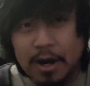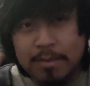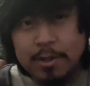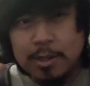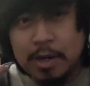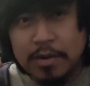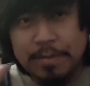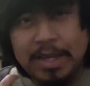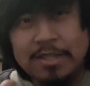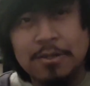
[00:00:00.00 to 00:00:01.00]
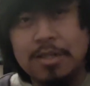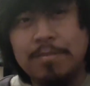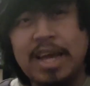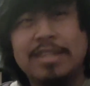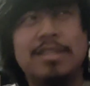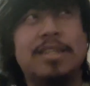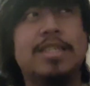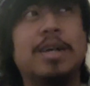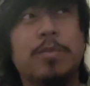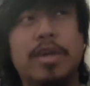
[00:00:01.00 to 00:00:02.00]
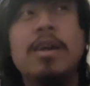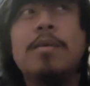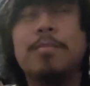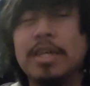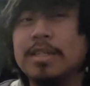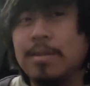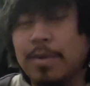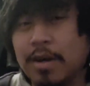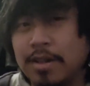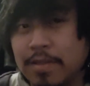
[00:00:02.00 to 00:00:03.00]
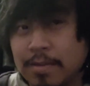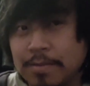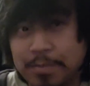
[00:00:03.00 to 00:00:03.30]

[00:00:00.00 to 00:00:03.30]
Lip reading: arbitrary mental gymnastics that we placed upon,